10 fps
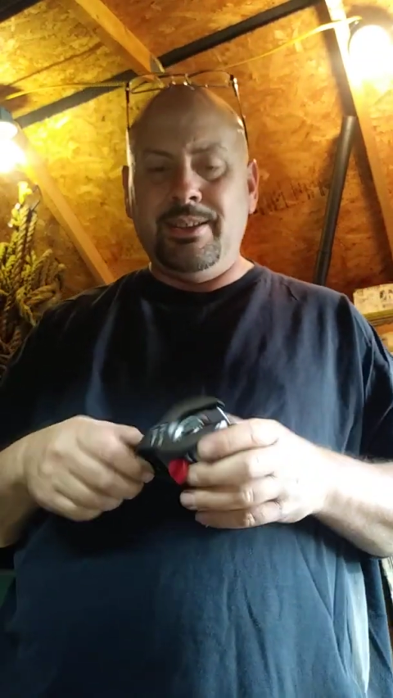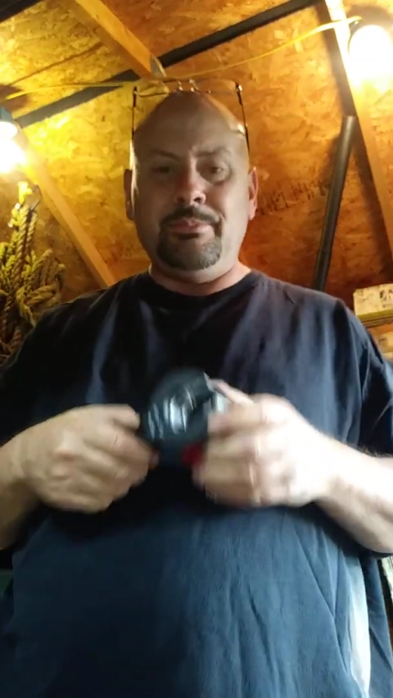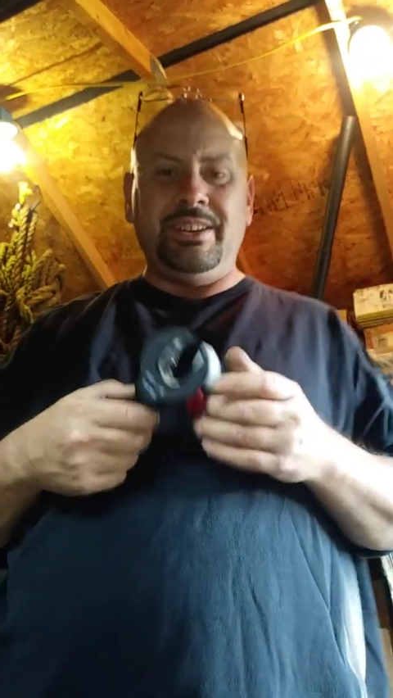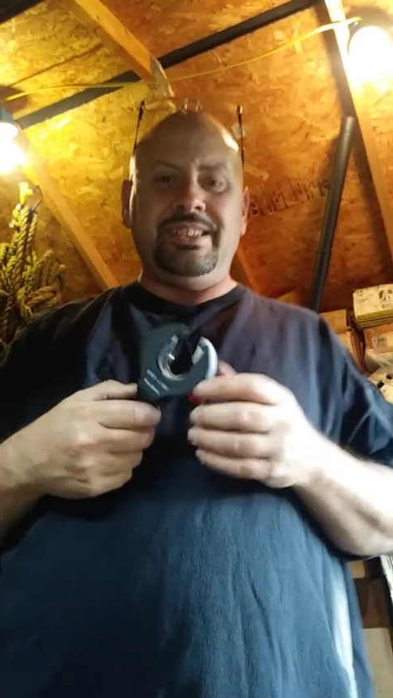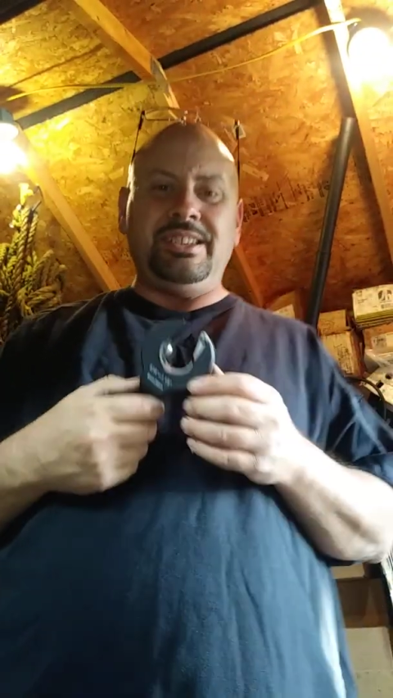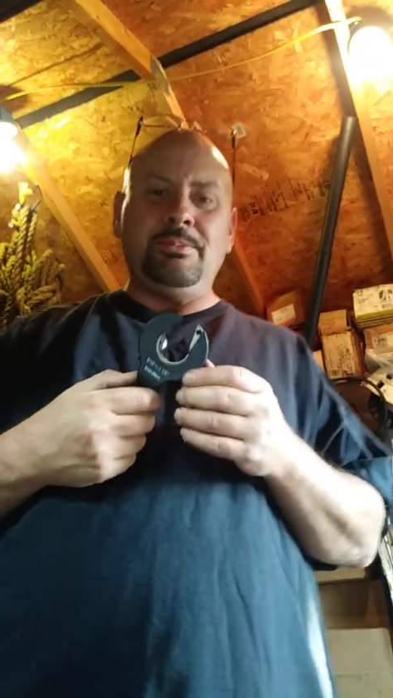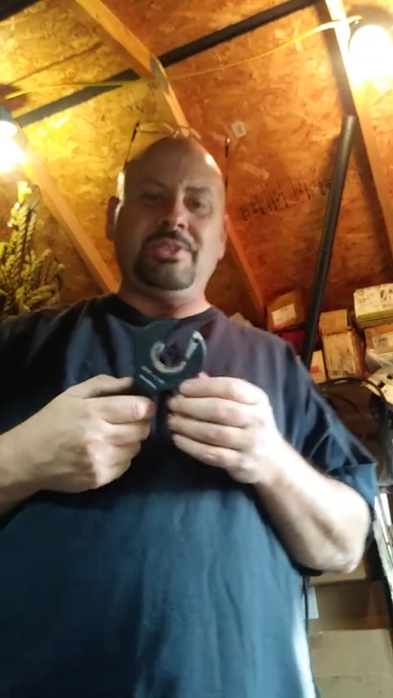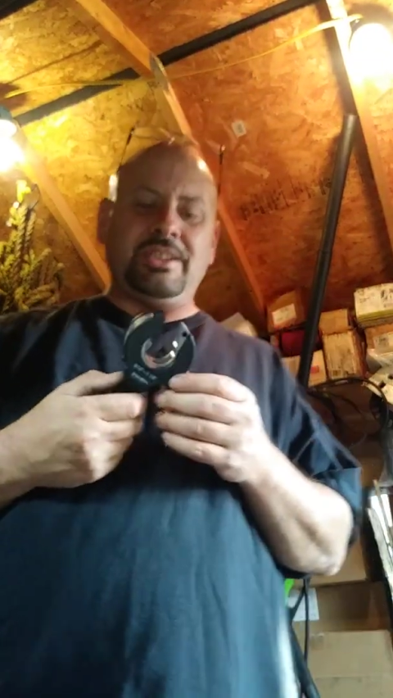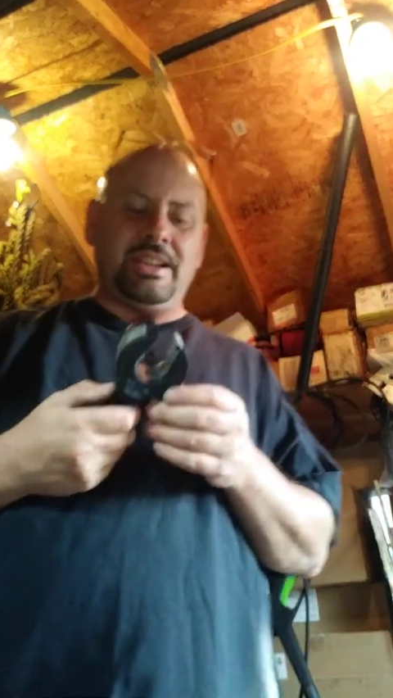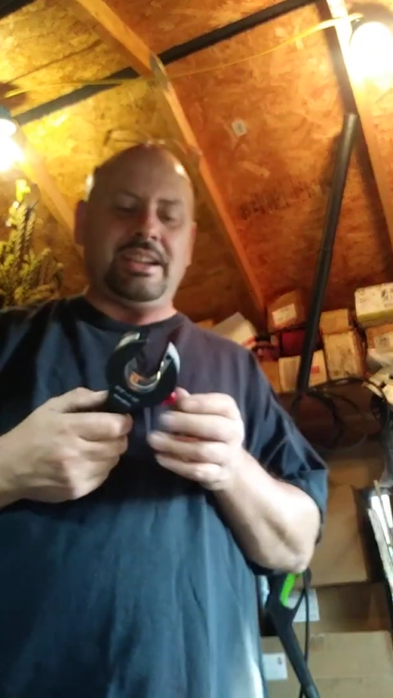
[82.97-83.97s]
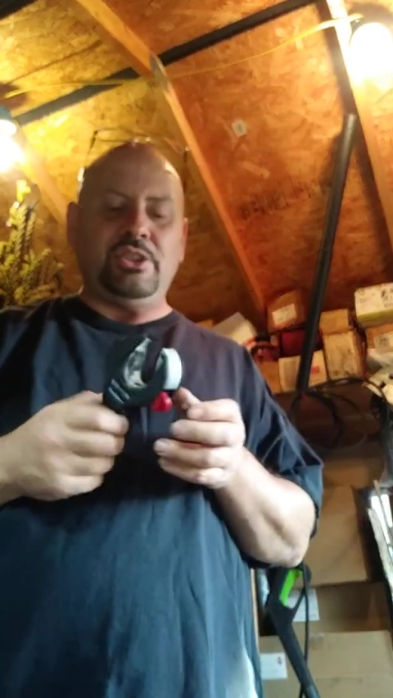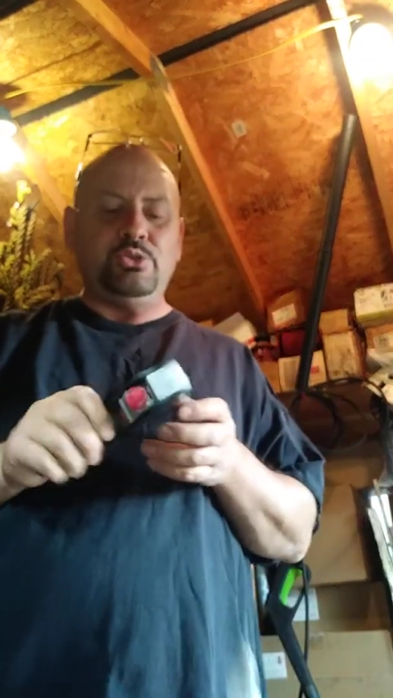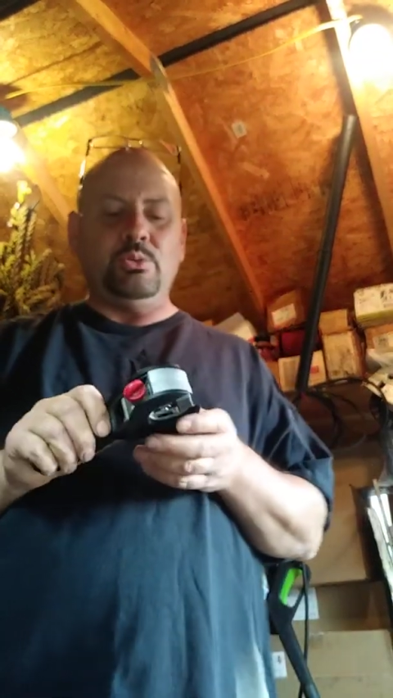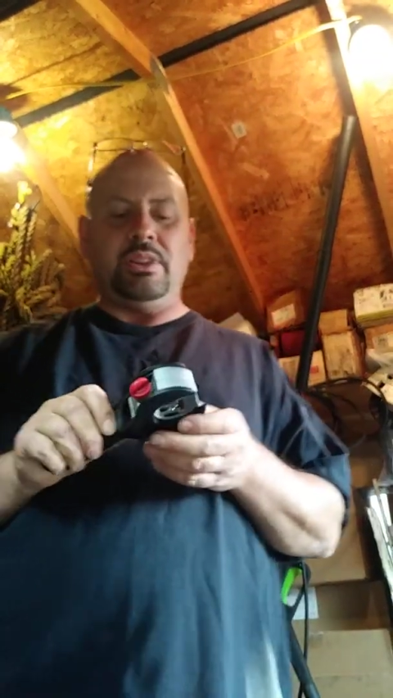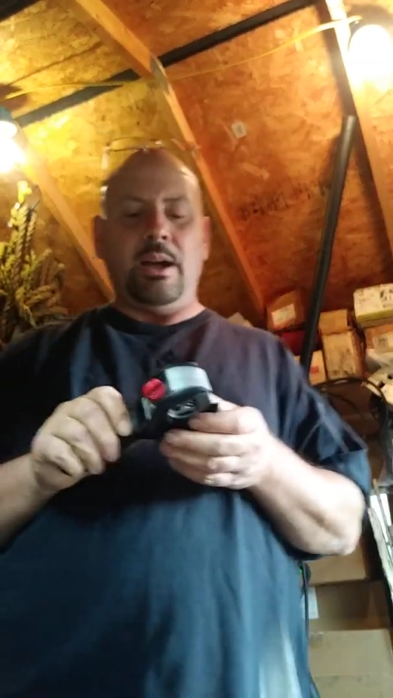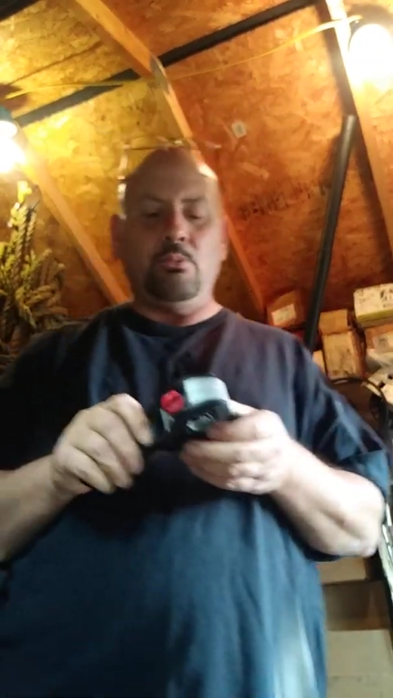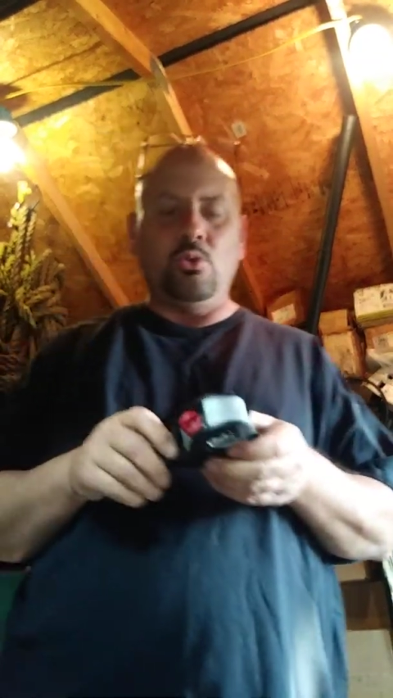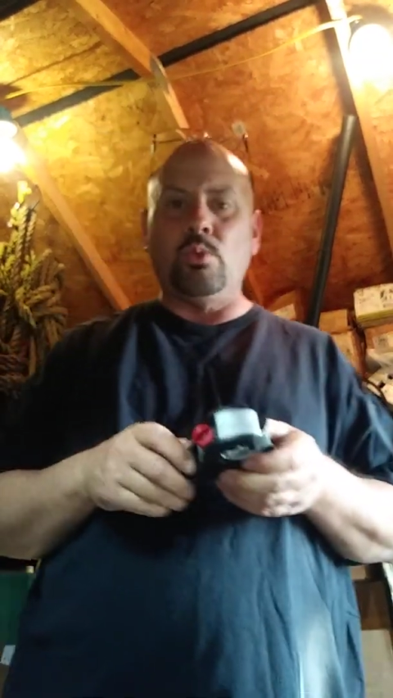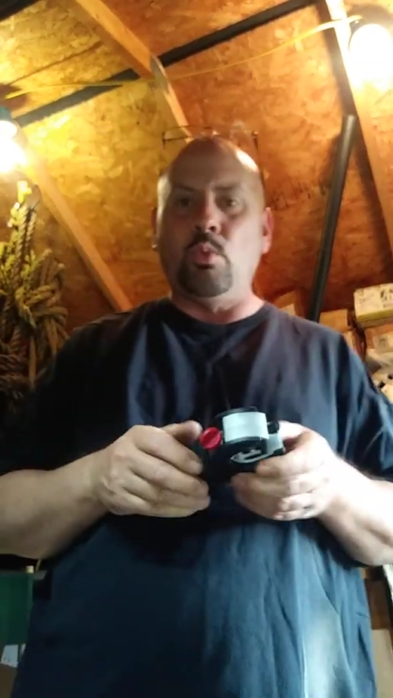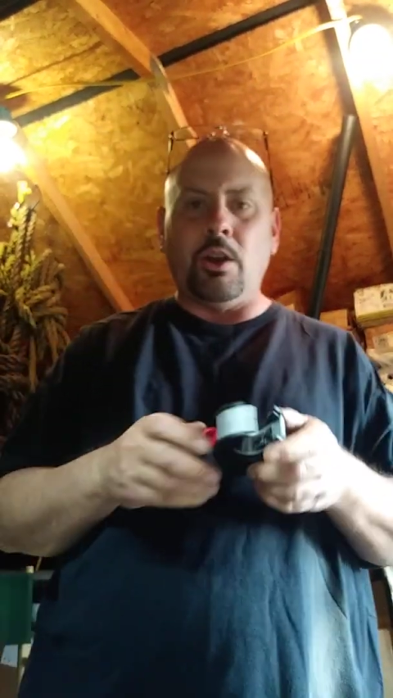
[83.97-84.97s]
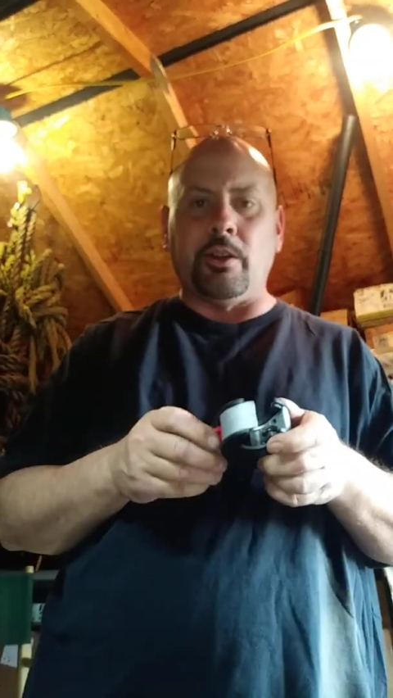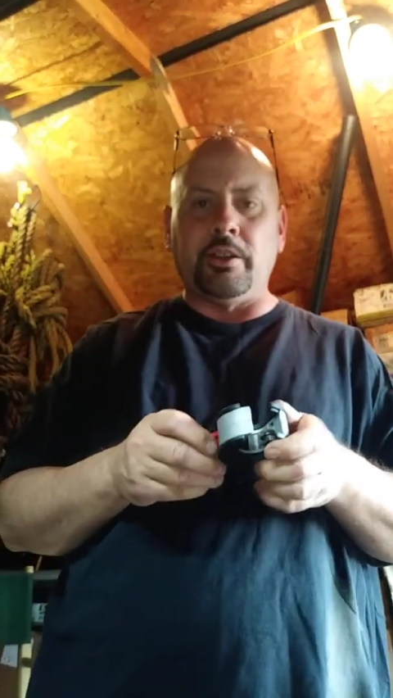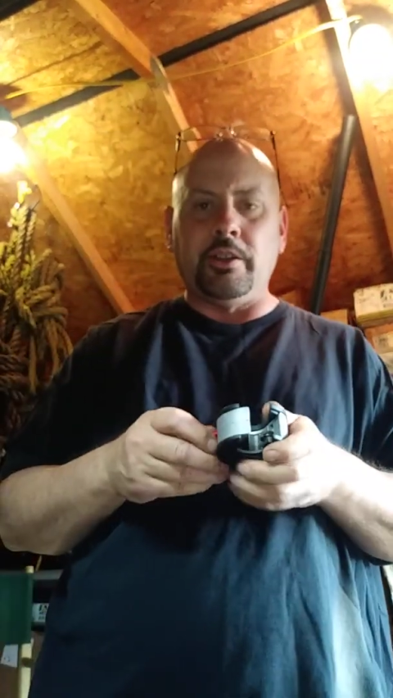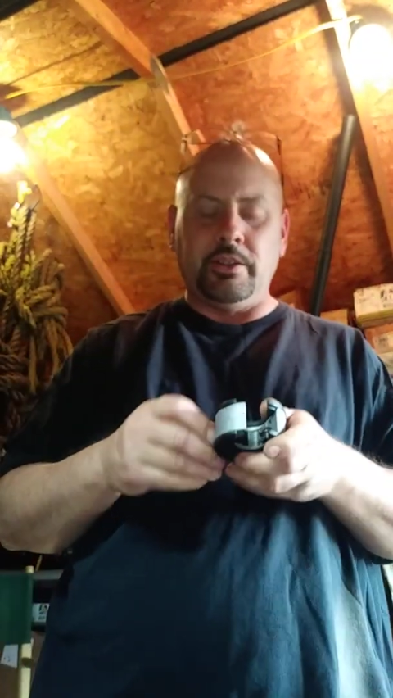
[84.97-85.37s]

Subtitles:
but it seems like I got to do a lot more work.